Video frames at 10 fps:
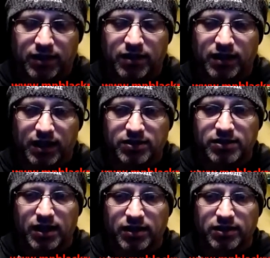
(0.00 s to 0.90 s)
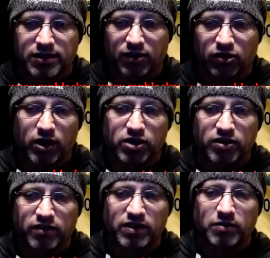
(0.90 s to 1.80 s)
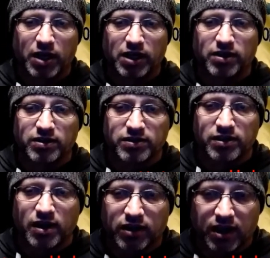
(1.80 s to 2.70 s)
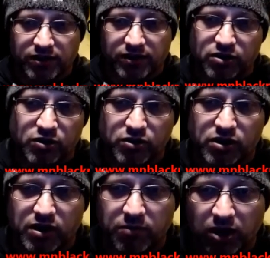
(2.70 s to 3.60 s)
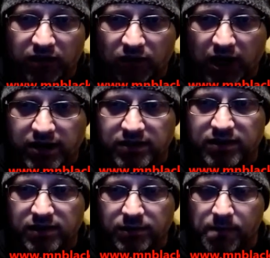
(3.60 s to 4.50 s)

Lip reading: to things like the Declaration of Independence, the Constitution, and the Bill of Rights.